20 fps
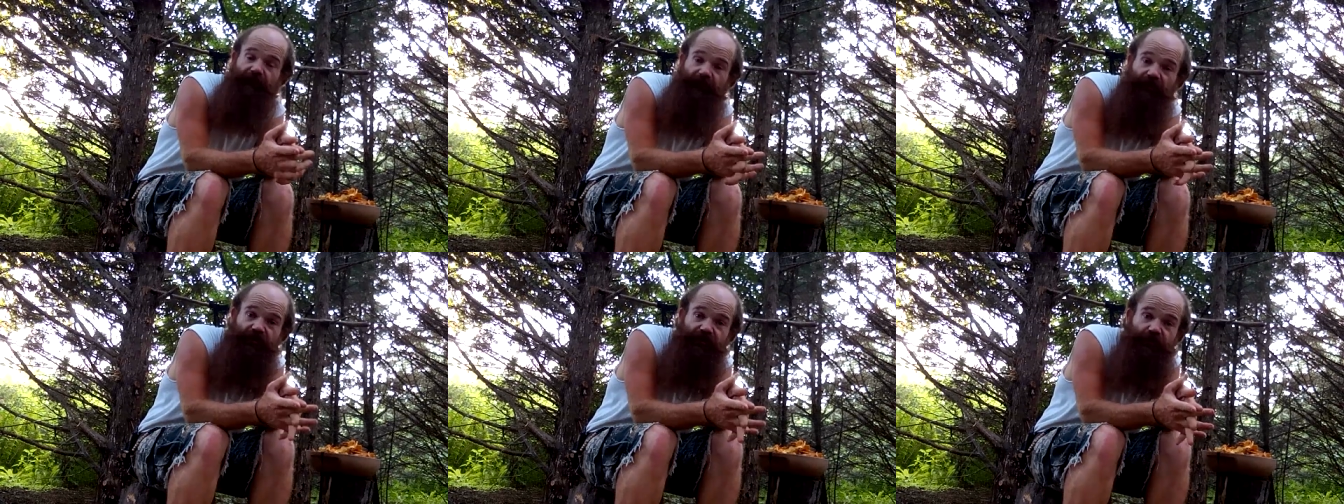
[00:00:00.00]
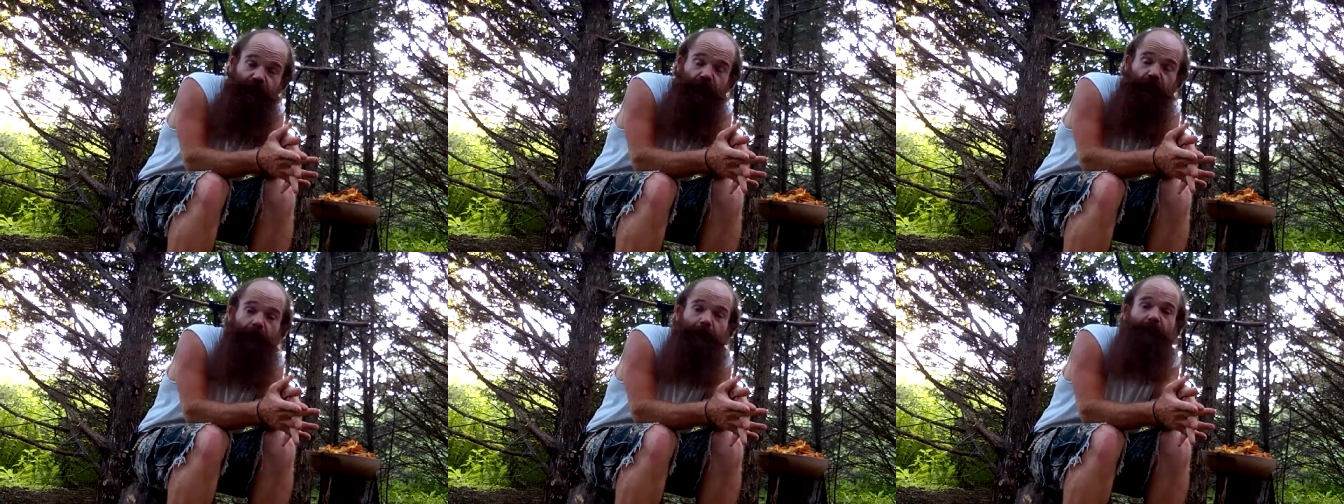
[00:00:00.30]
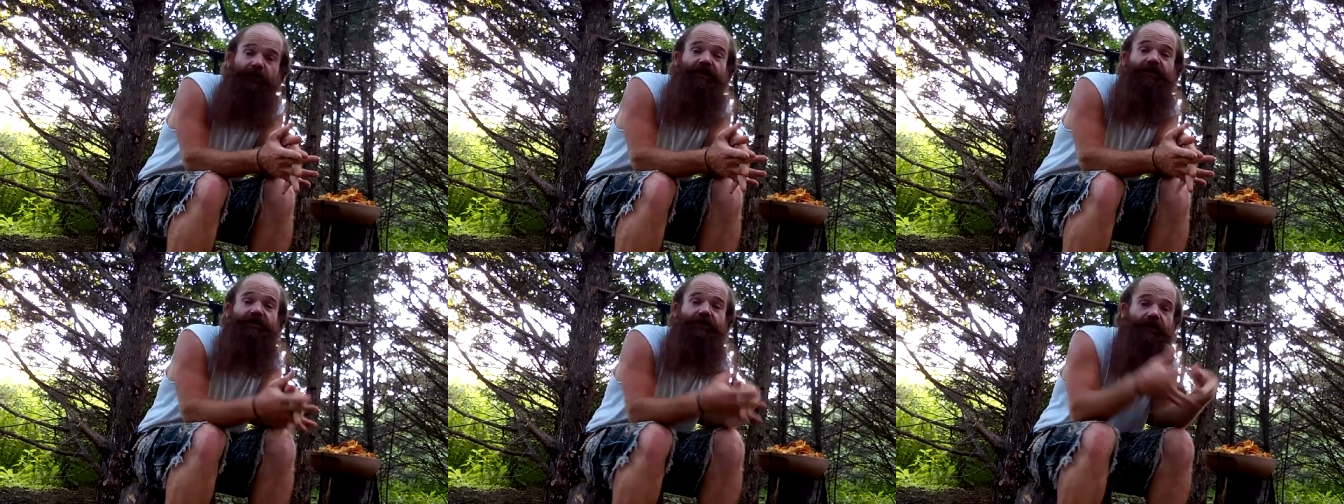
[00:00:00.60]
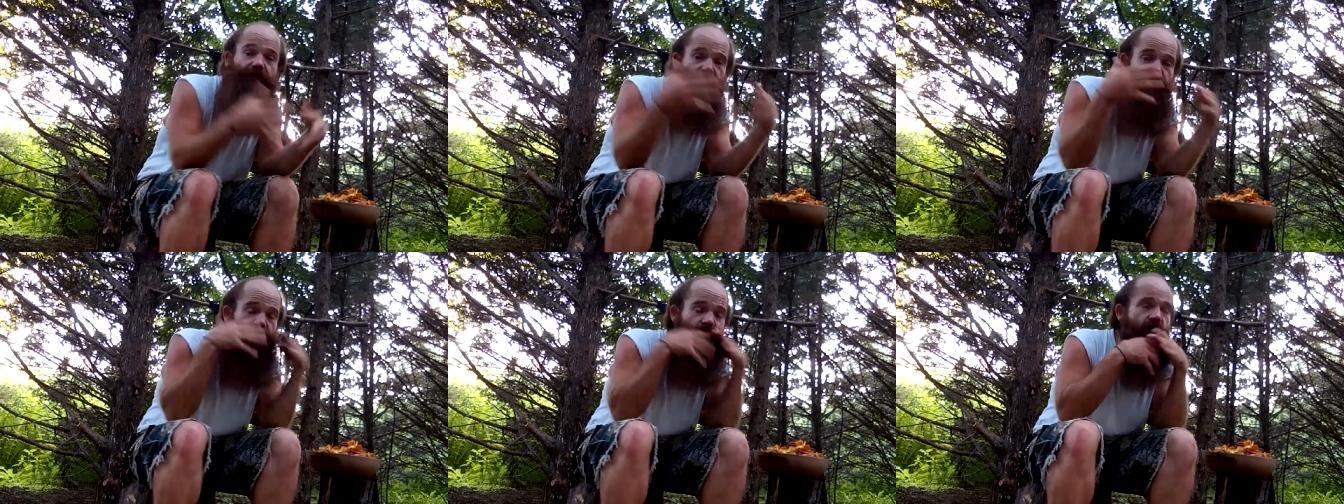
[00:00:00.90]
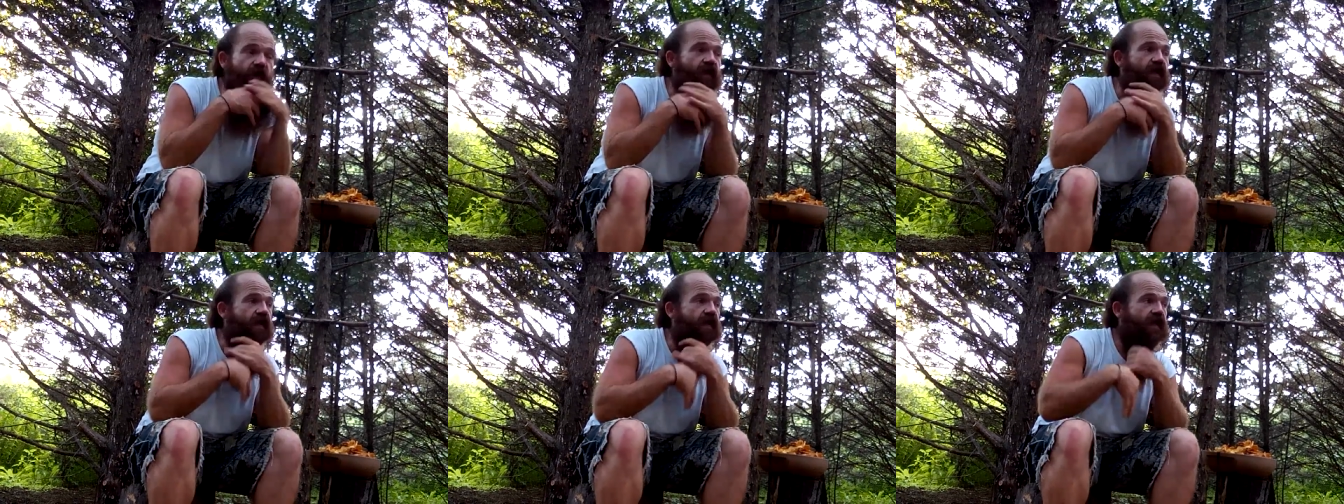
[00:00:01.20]
professional
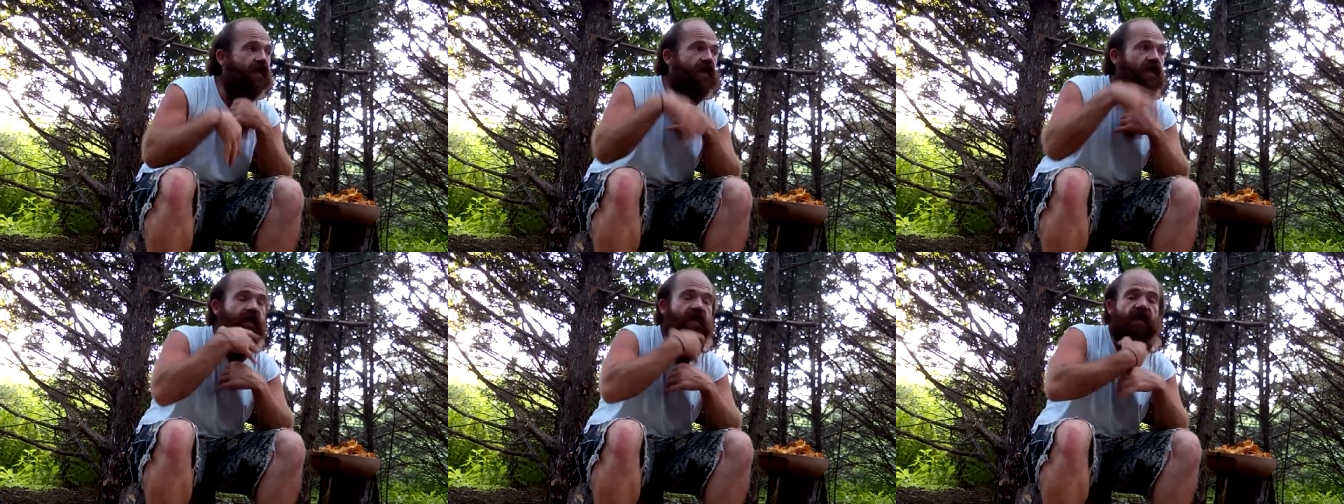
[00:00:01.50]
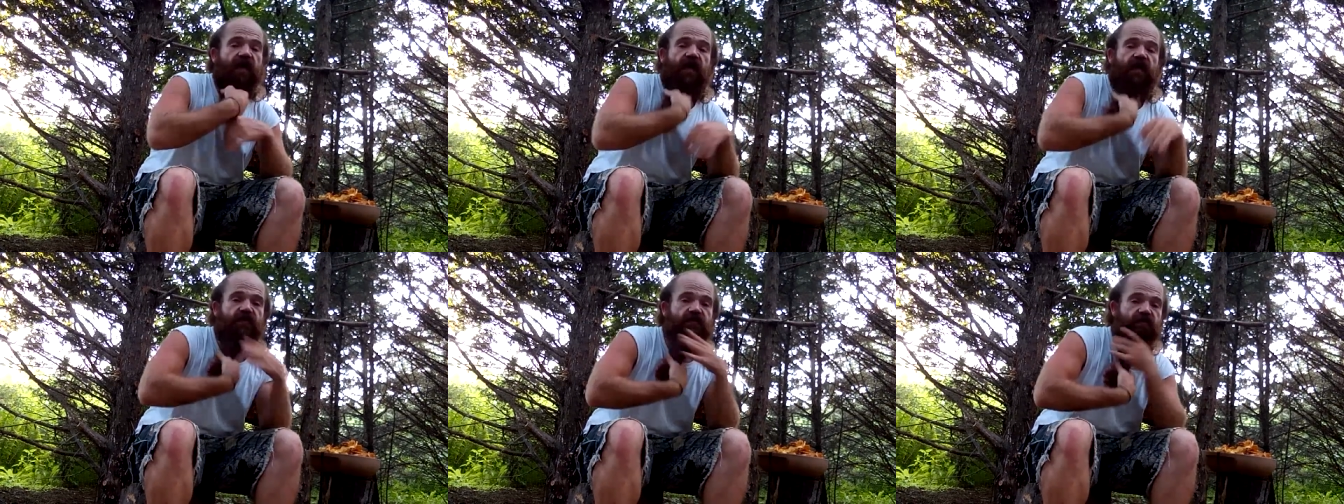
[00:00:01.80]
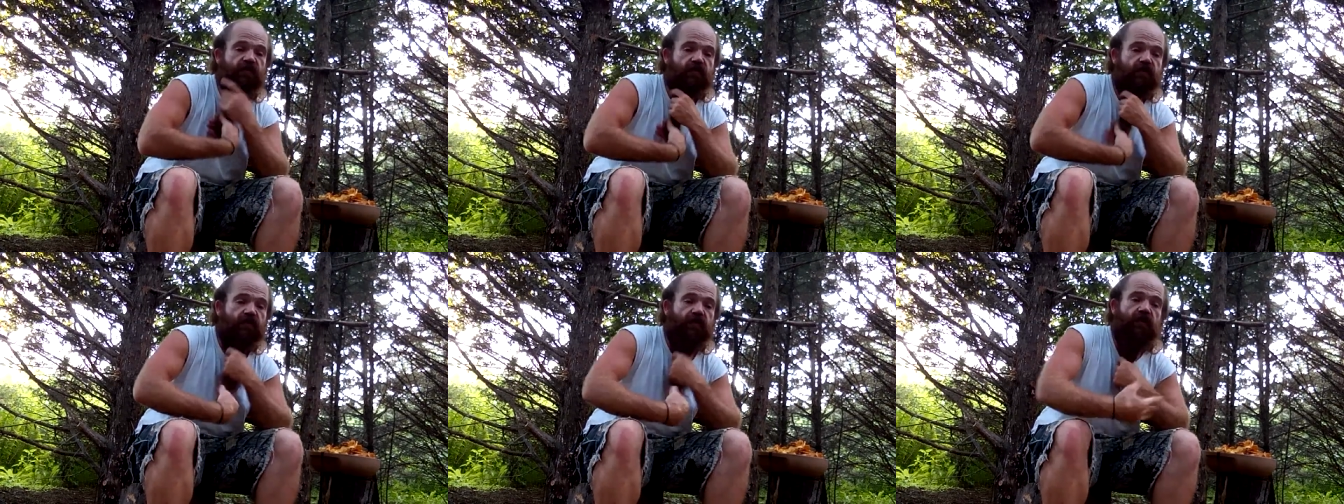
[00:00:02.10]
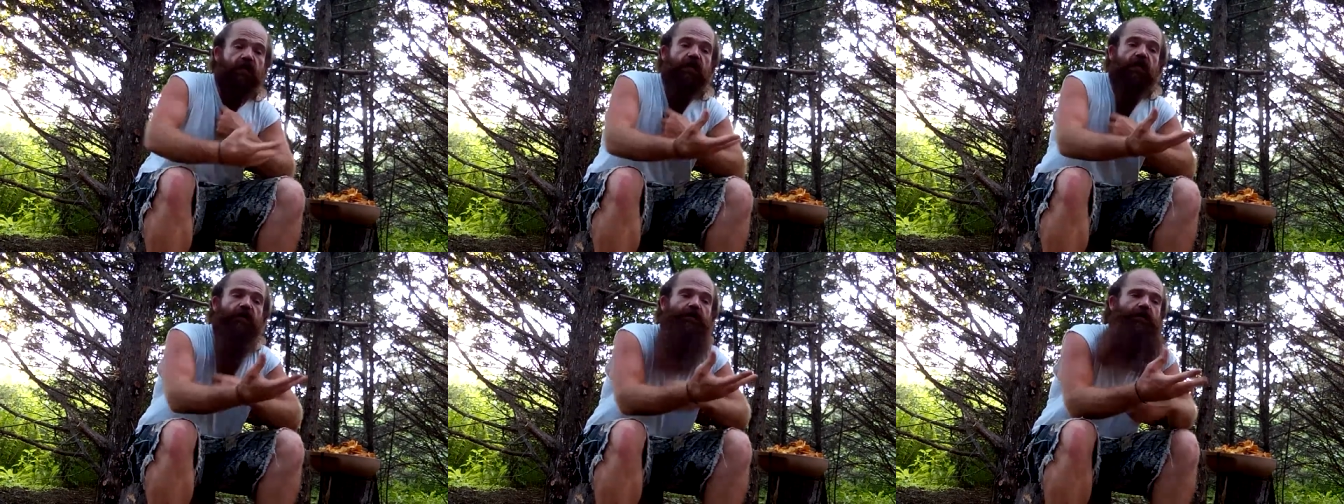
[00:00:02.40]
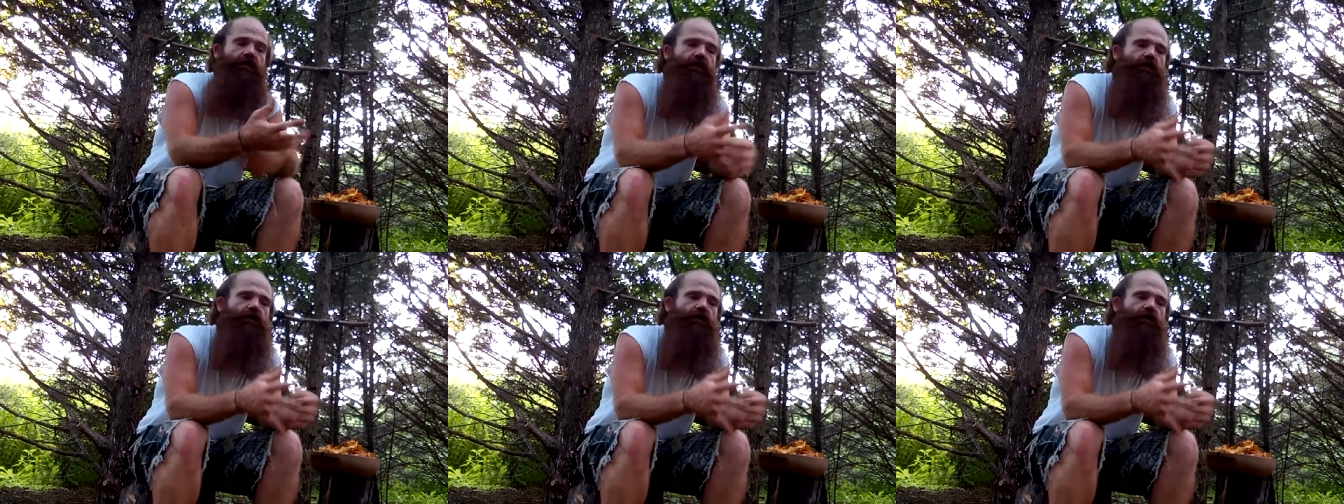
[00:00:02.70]
opinions and actually